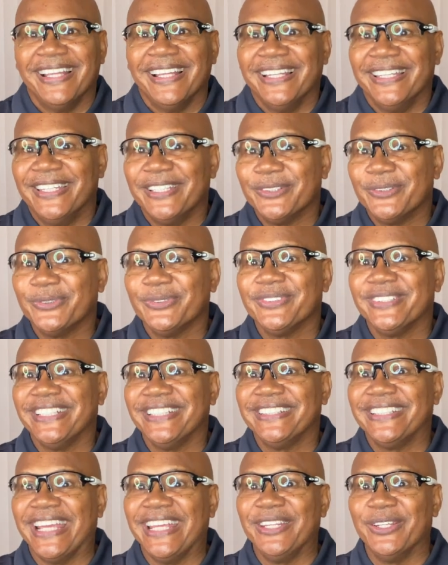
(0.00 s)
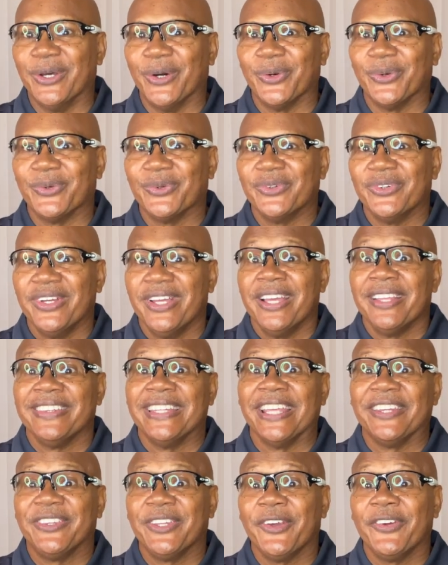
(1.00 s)
Little did they know
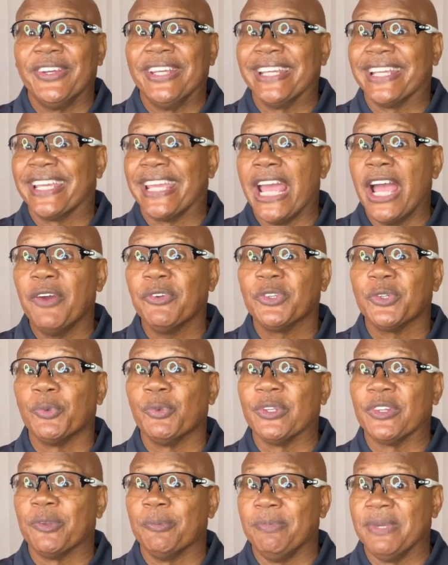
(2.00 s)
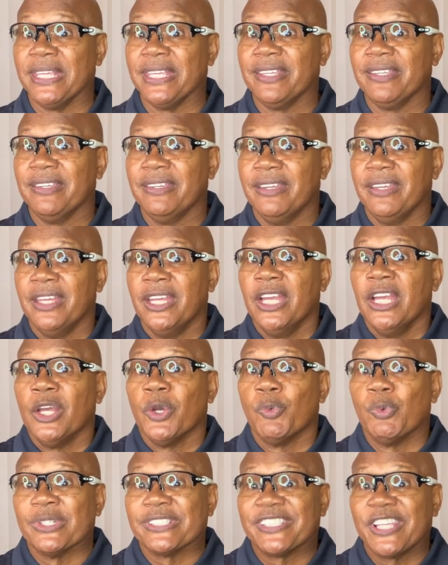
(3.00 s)
that their encounter with me
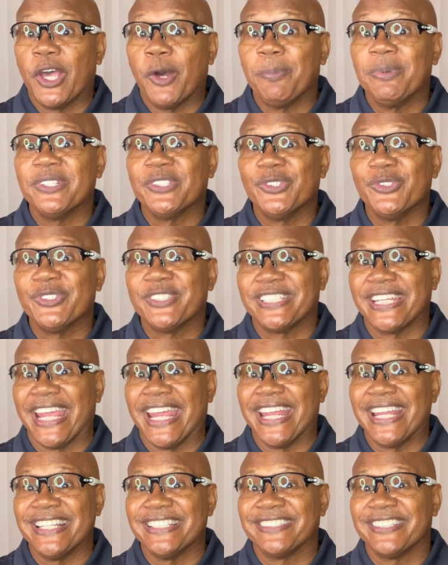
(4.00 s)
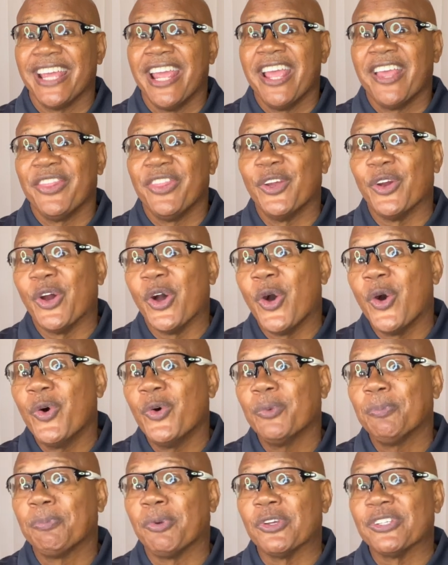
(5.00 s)
was helping to change their
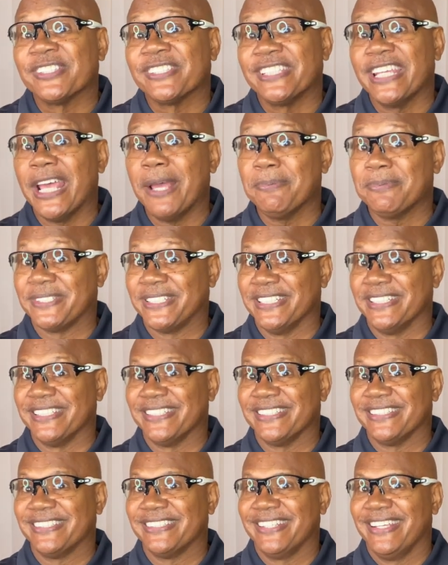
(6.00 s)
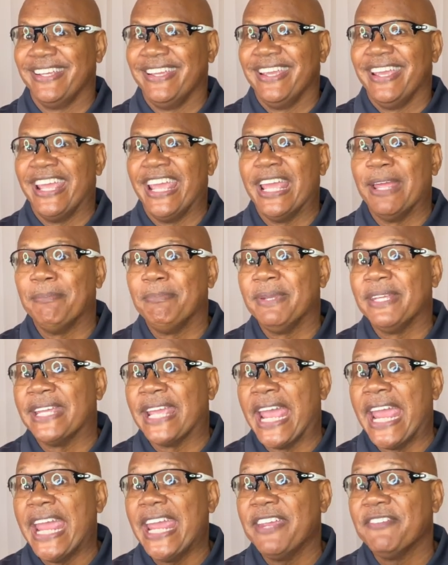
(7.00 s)
own perceptions and
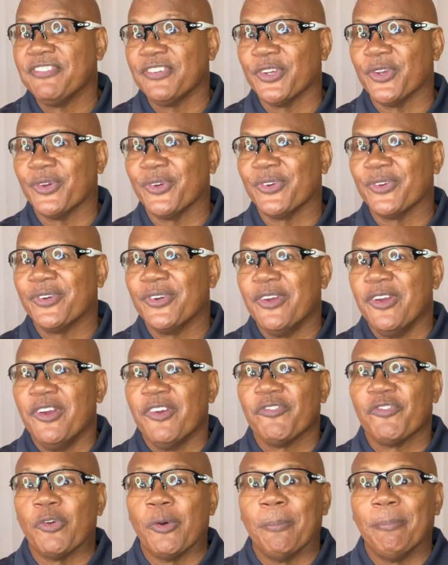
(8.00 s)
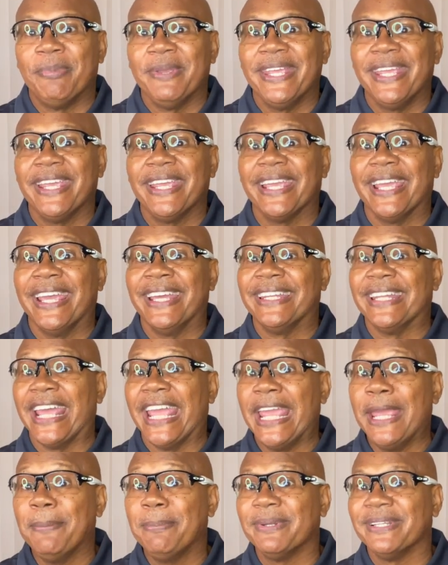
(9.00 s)
behavior from being an
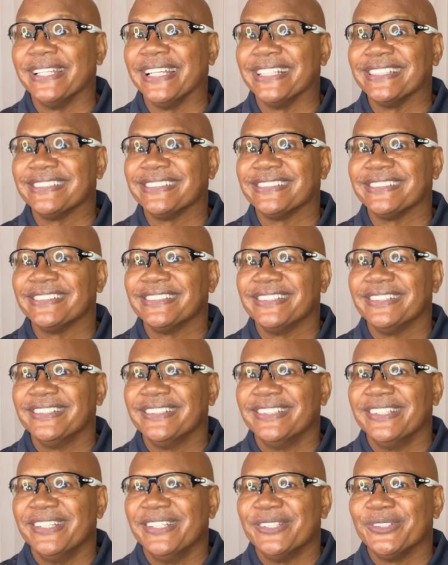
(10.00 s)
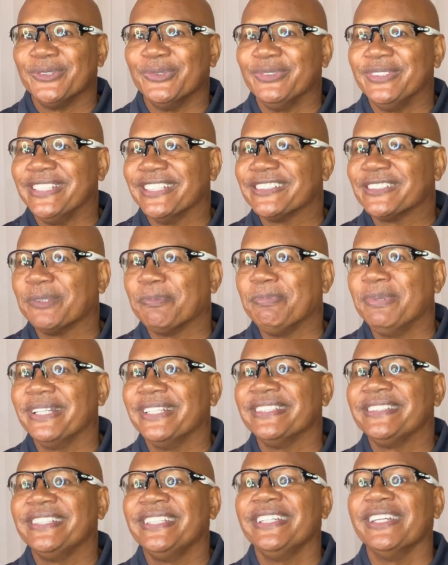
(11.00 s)
ableist to
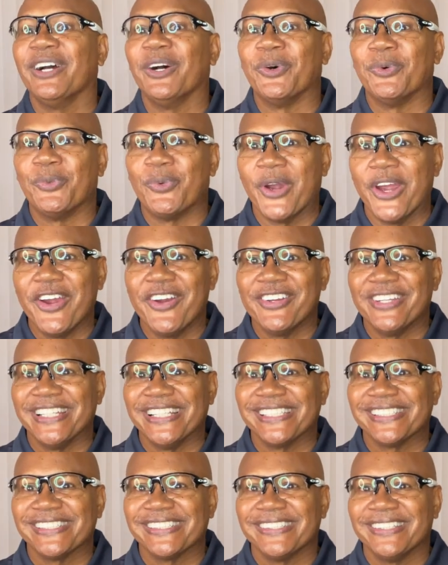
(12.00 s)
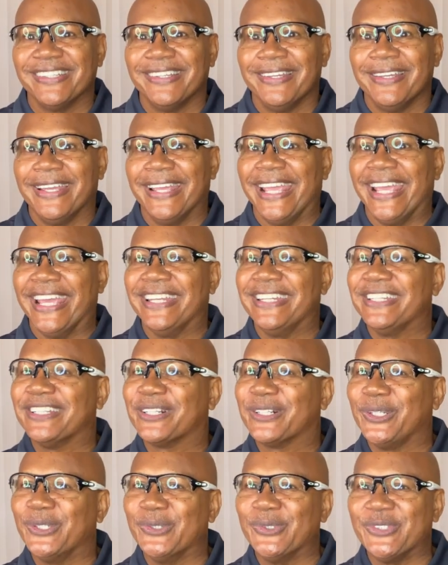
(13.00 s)
disability awareness and
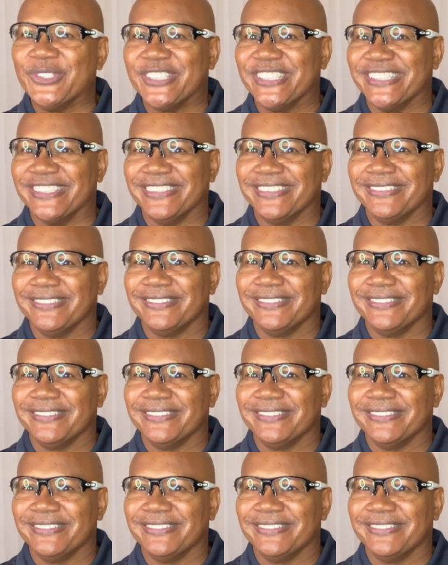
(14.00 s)
inclusion.